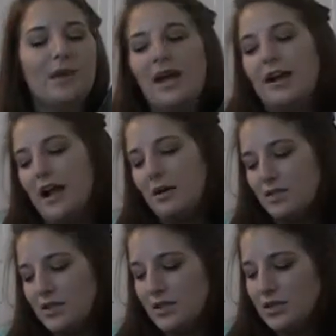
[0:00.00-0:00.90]
We had an
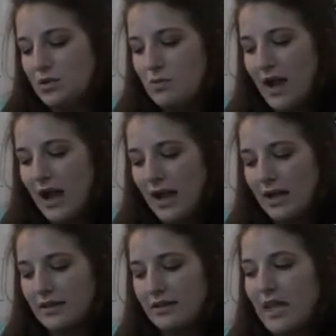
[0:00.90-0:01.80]
option to
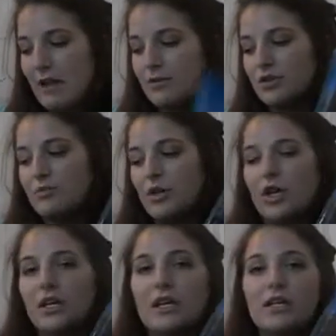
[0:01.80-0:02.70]
buy the chemistry
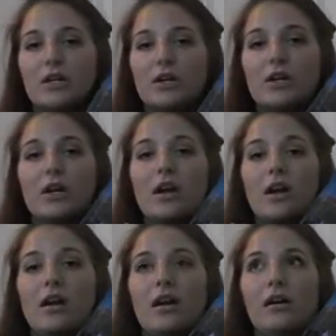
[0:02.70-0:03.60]
book, either
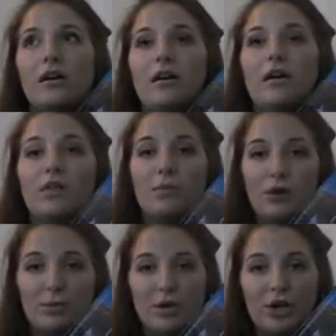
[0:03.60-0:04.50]
the
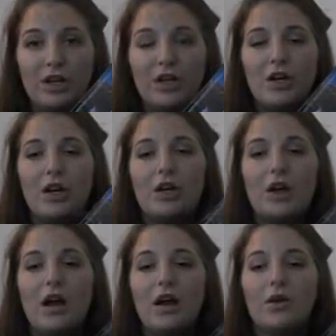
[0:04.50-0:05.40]
book
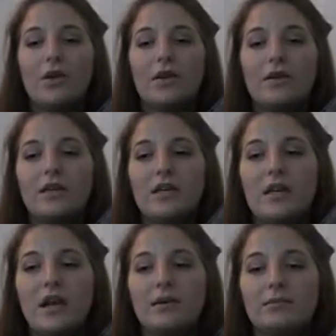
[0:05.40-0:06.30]
or
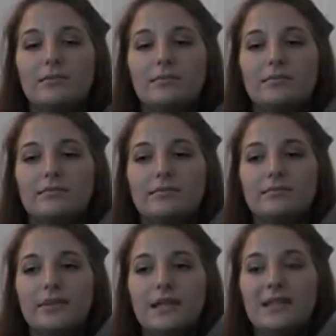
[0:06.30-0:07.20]
the
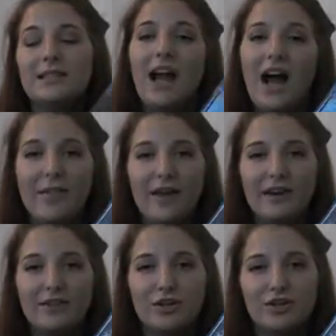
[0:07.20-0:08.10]

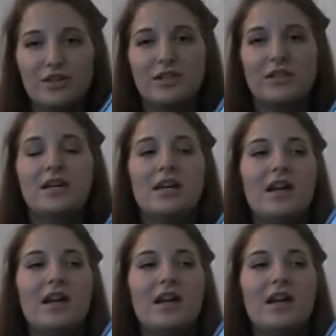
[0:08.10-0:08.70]
online version.